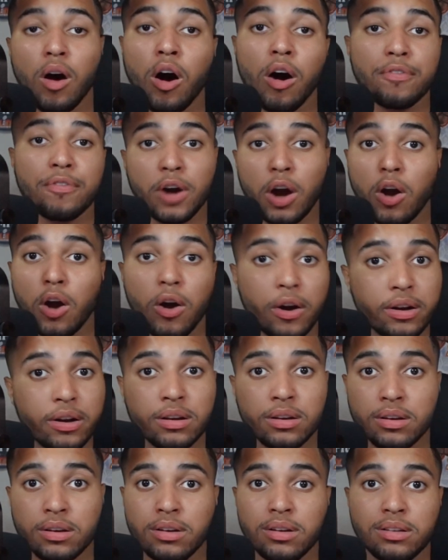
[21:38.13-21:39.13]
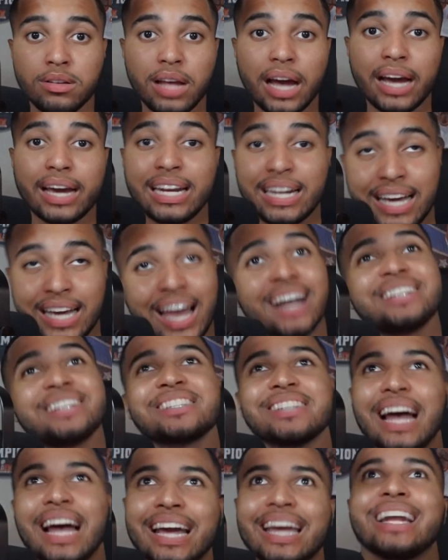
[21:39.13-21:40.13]
guard, that can
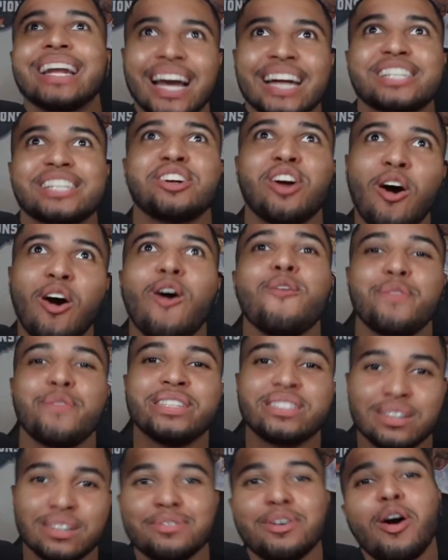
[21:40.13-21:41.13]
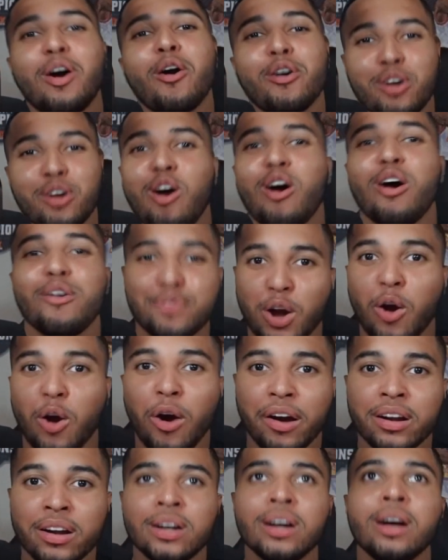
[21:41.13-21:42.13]
catch an offensive guard off
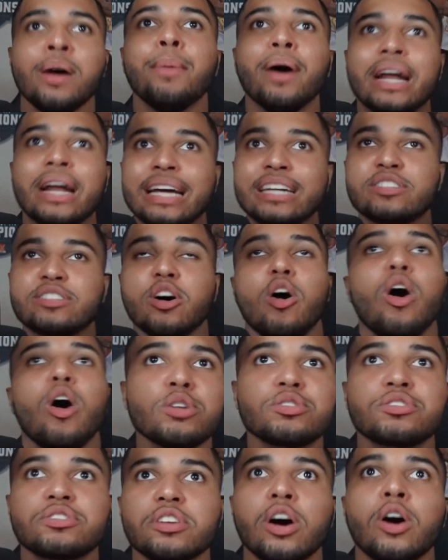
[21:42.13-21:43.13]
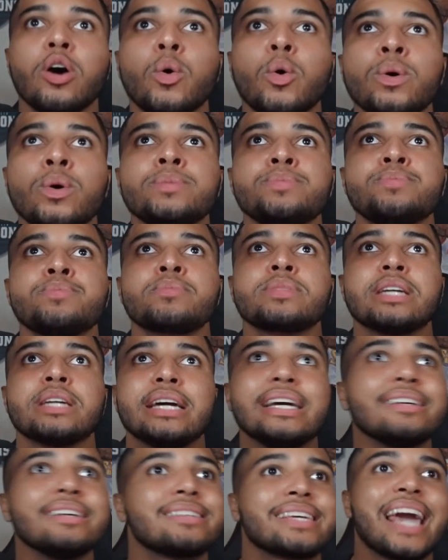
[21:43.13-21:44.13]
guard, but it's also
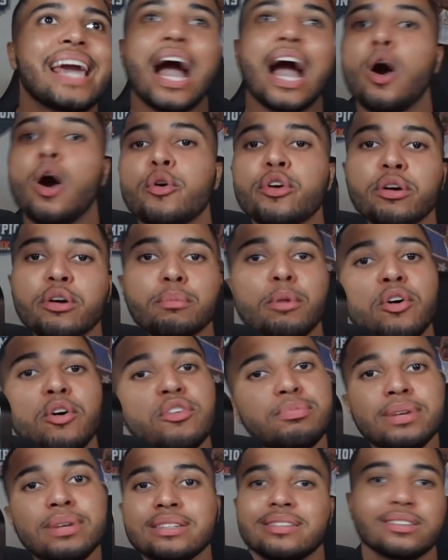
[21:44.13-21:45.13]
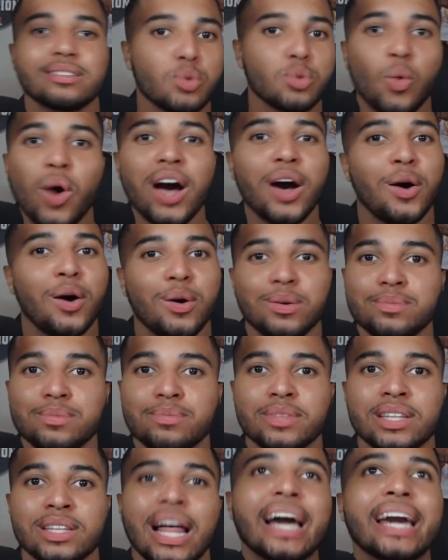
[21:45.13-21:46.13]
his counter movements as well.
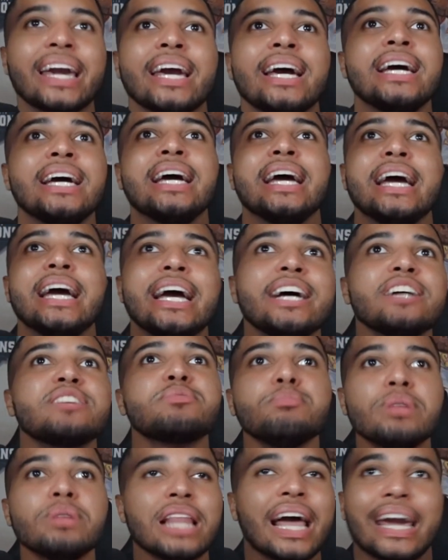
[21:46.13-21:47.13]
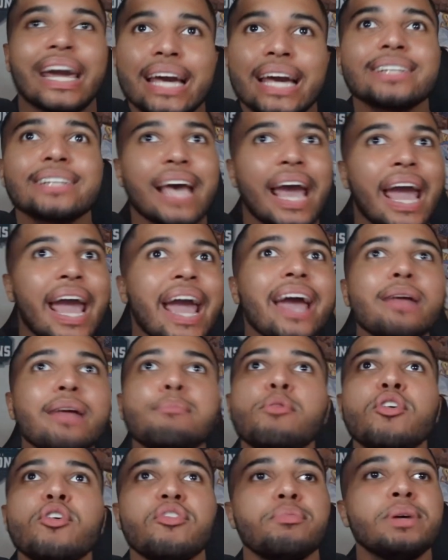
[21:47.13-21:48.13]
Like his hand
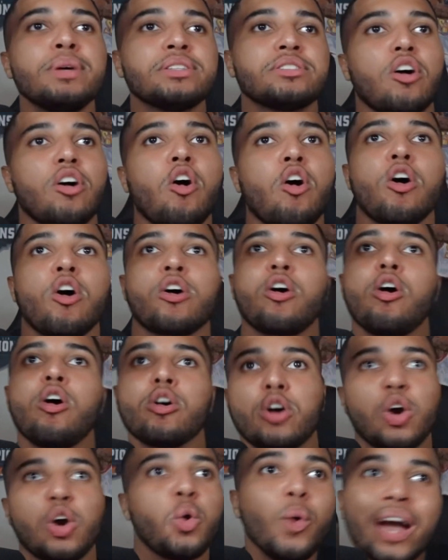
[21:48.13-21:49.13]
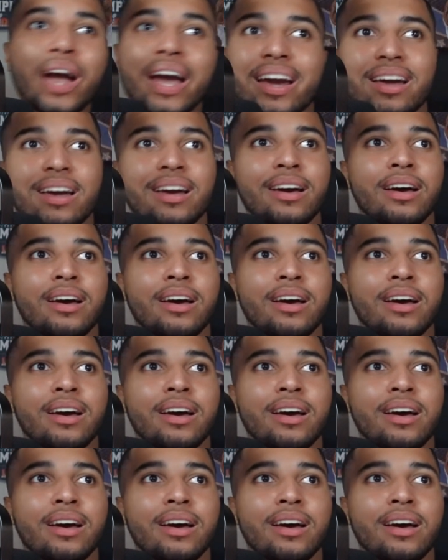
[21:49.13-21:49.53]
movements are quick,